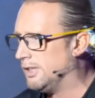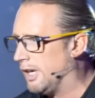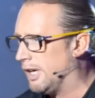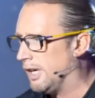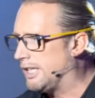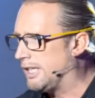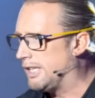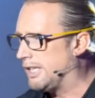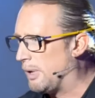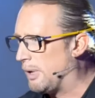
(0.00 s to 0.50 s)

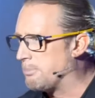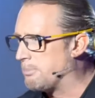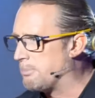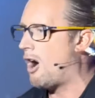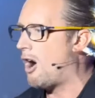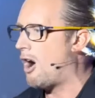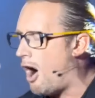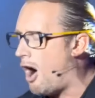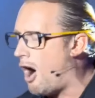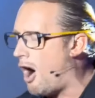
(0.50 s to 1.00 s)
it will be
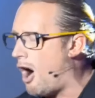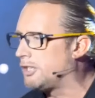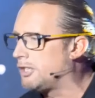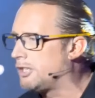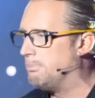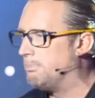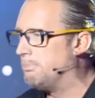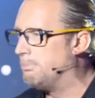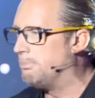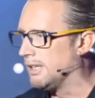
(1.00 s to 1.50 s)
hard to
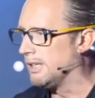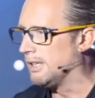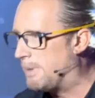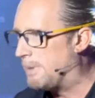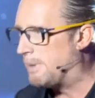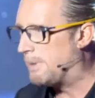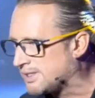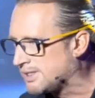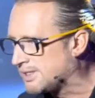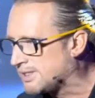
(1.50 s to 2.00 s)
build a
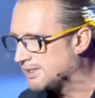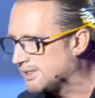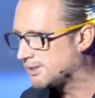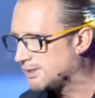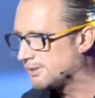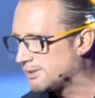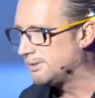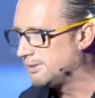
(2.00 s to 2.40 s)
business.